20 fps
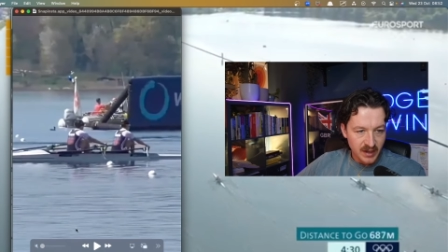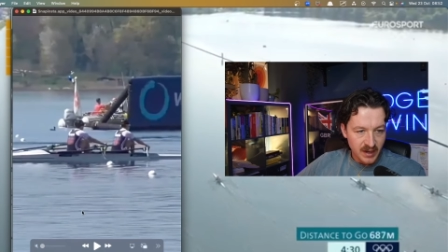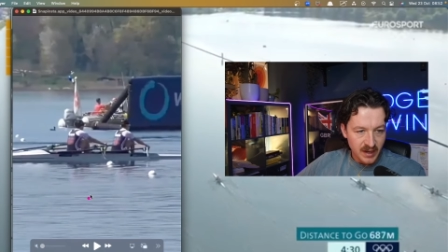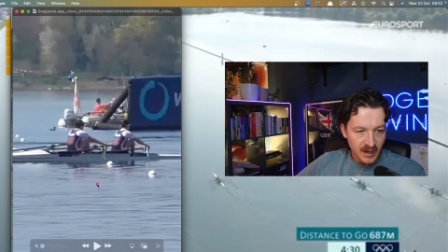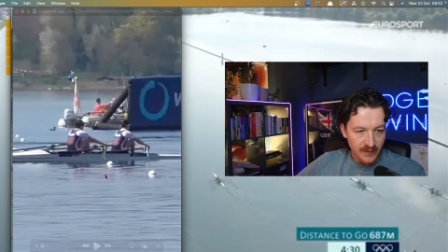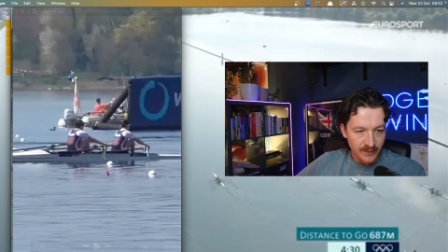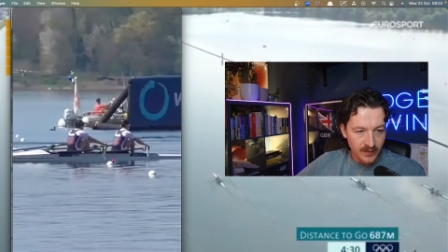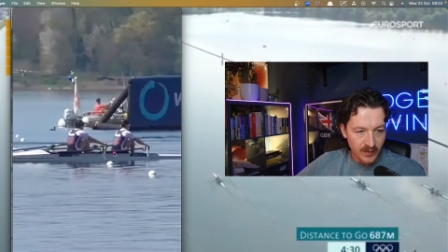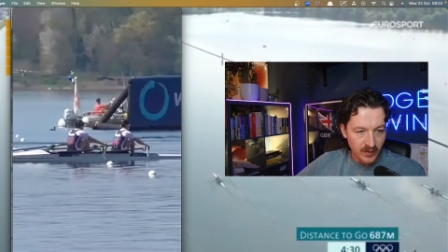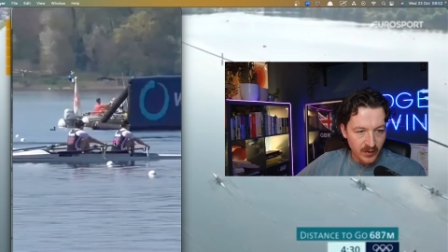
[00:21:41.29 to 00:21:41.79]

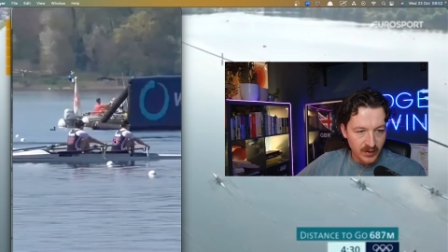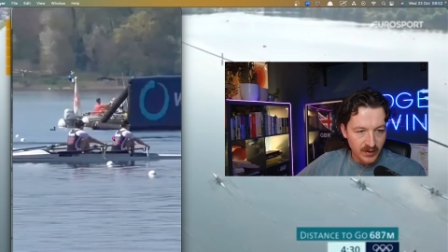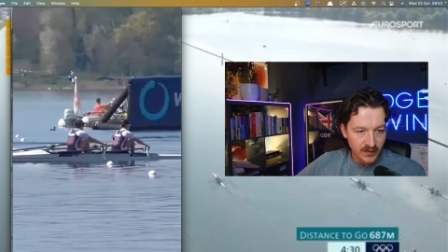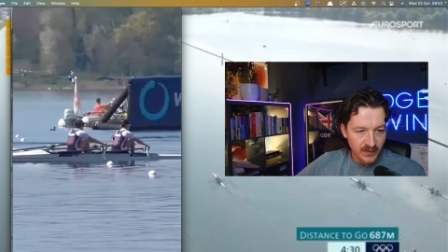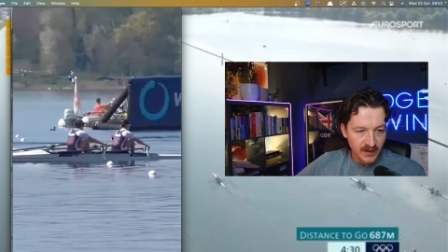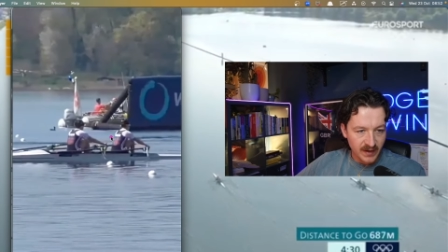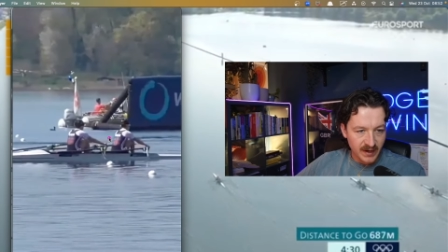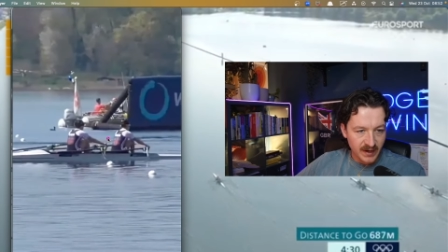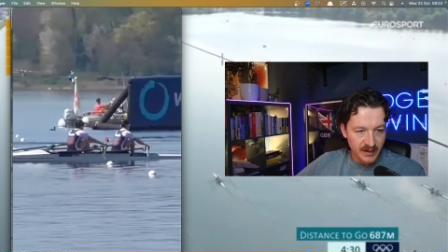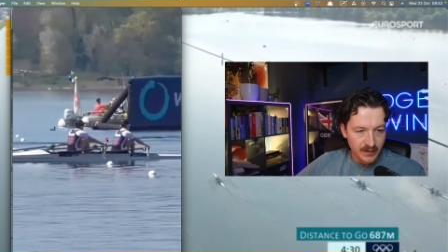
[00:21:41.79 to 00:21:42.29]
If you look at the
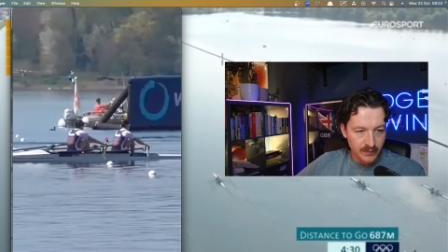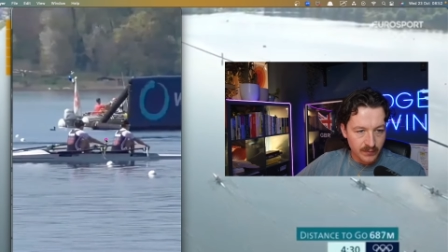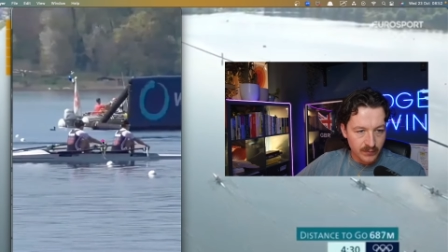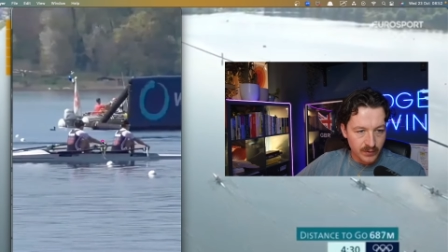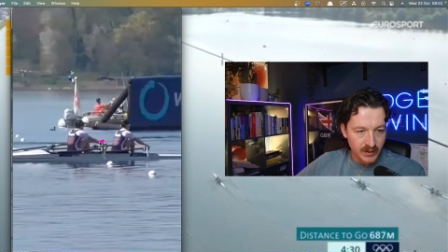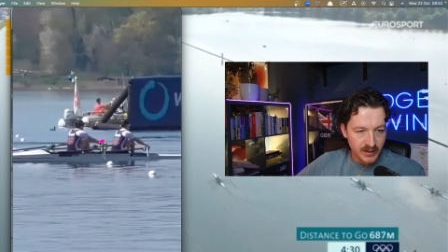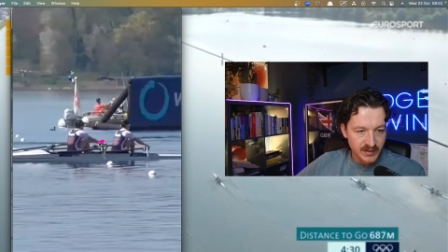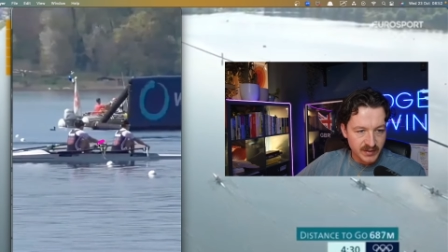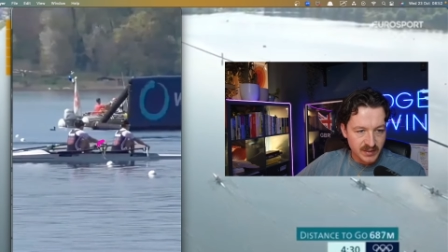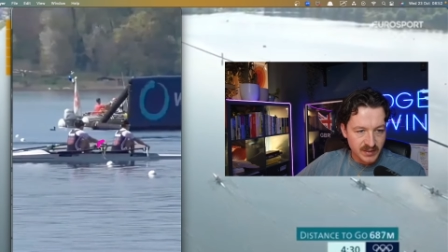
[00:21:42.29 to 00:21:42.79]
kind of
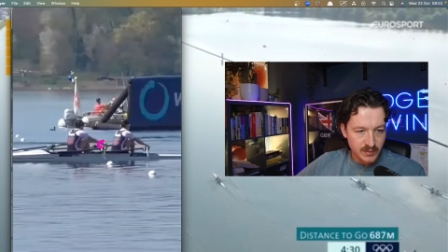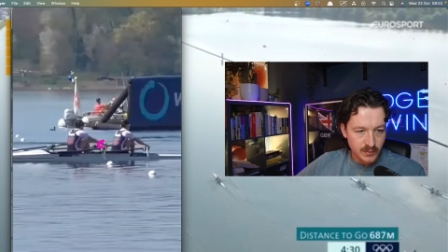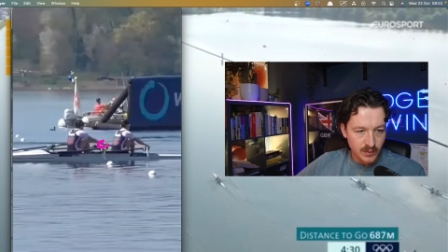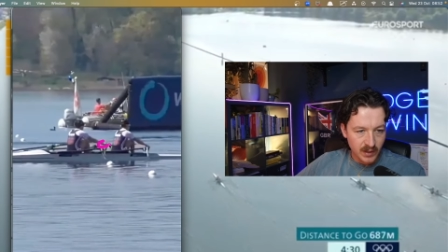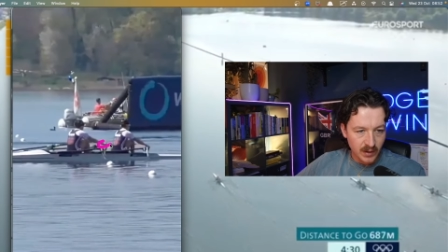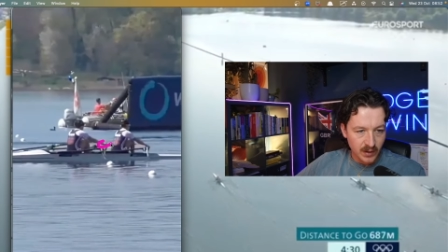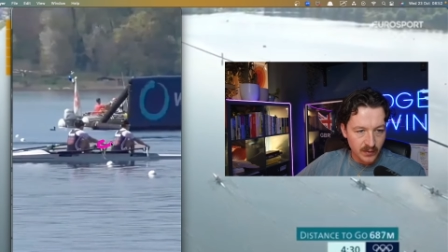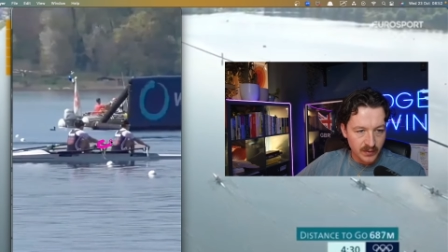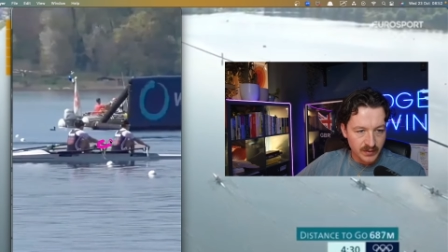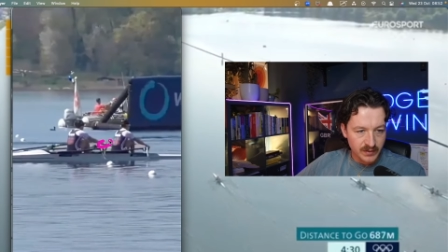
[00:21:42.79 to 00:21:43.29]
wrist as
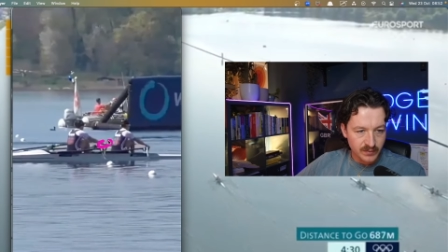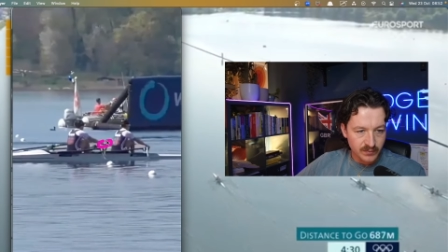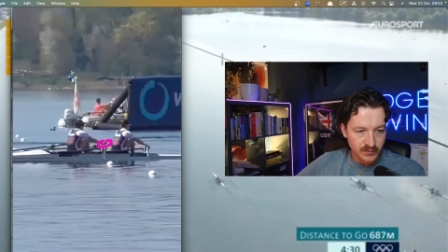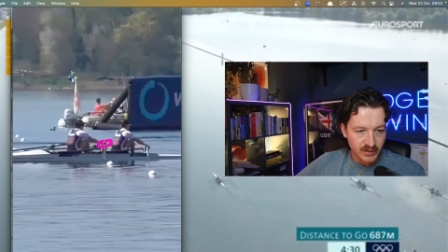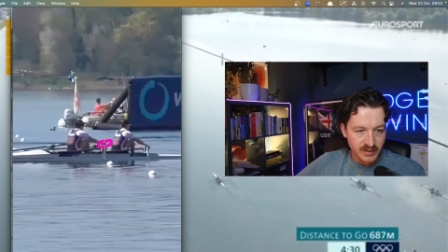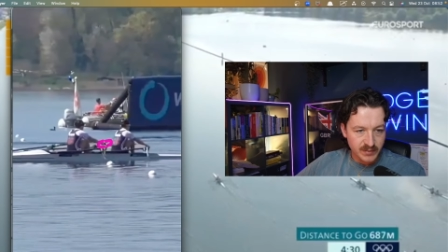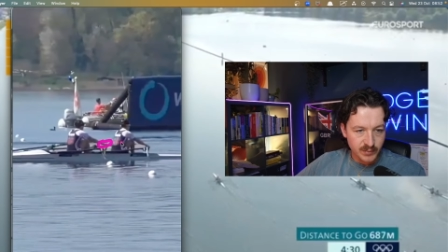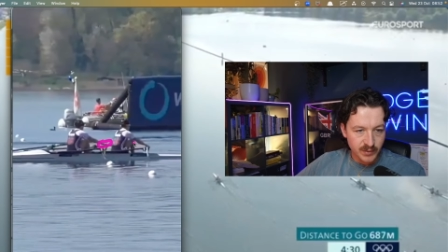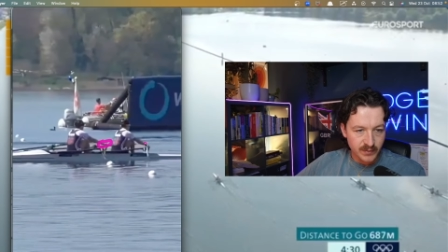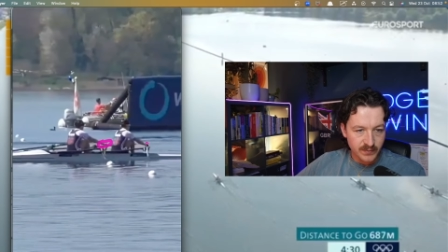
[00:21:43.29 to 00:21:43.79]
well, this
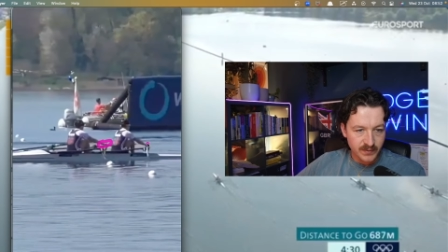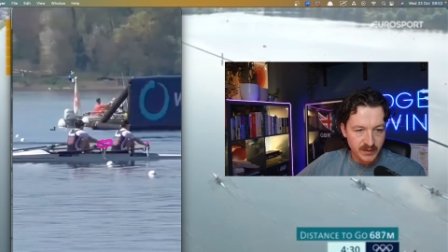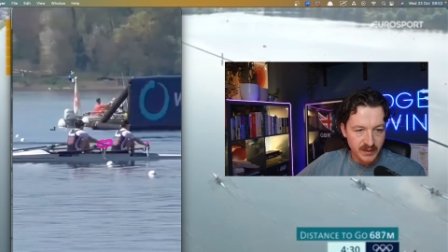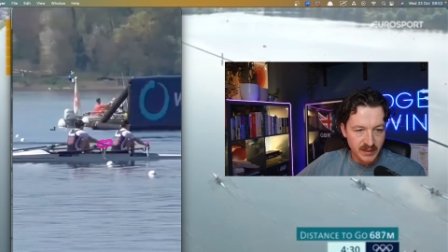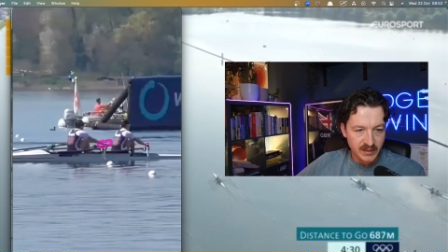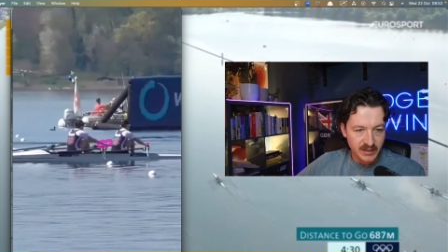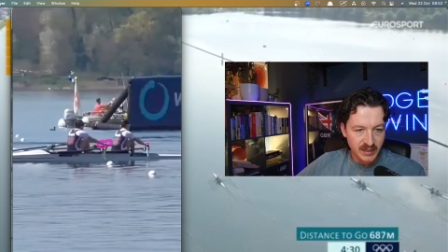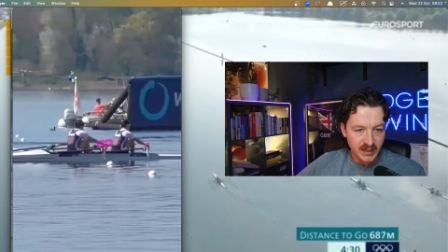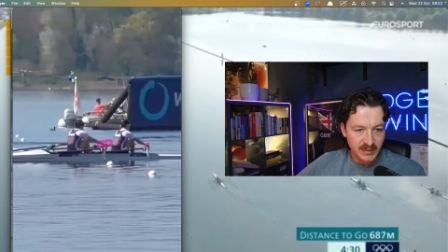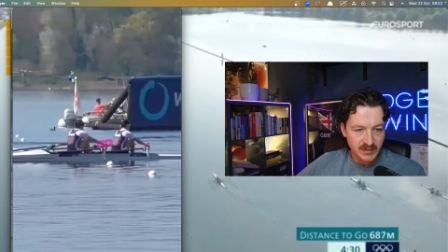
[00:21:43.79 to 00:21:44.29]
wrist movement that
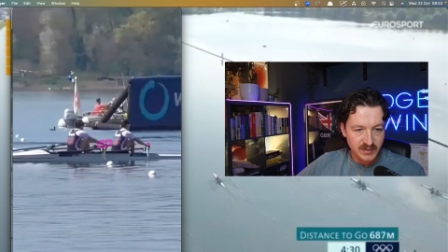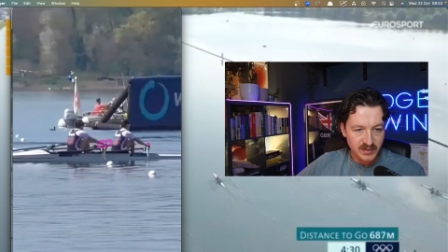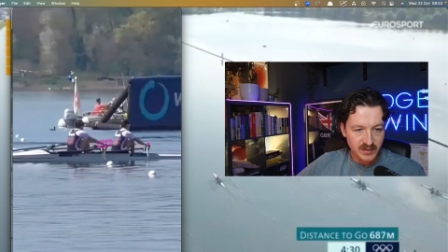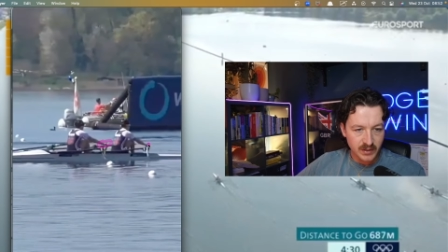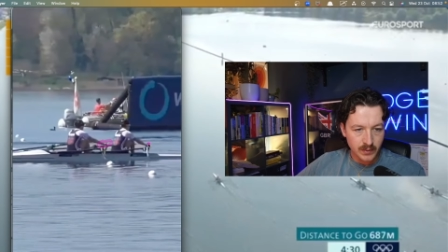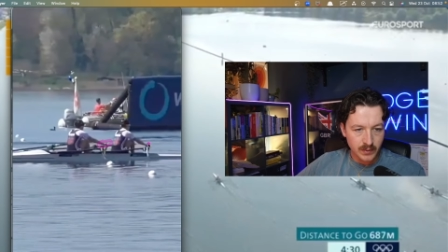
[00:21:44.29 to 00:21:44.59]
she has to do,